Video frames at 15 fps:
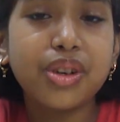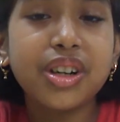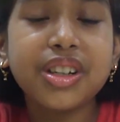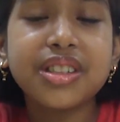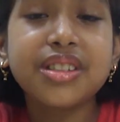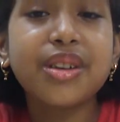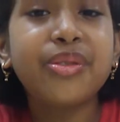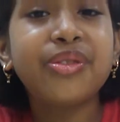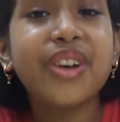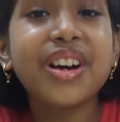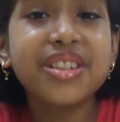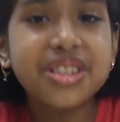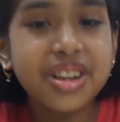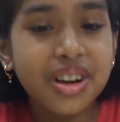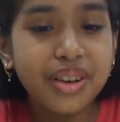What is the
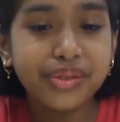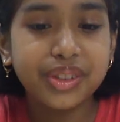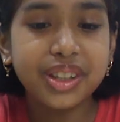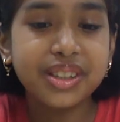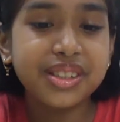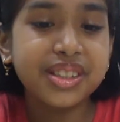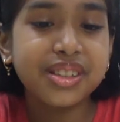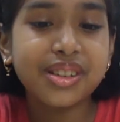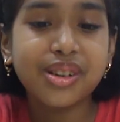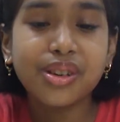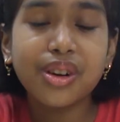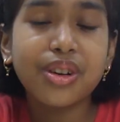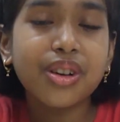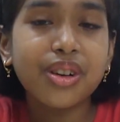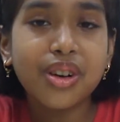function of this
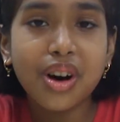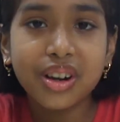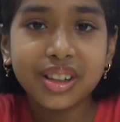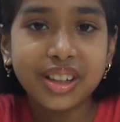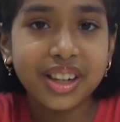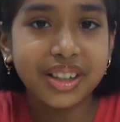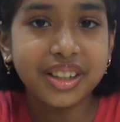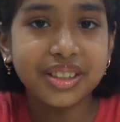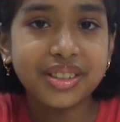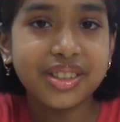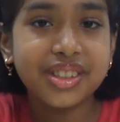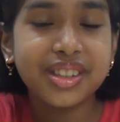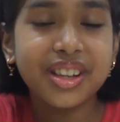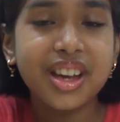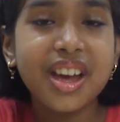
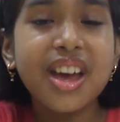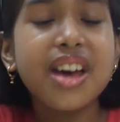cotyledons?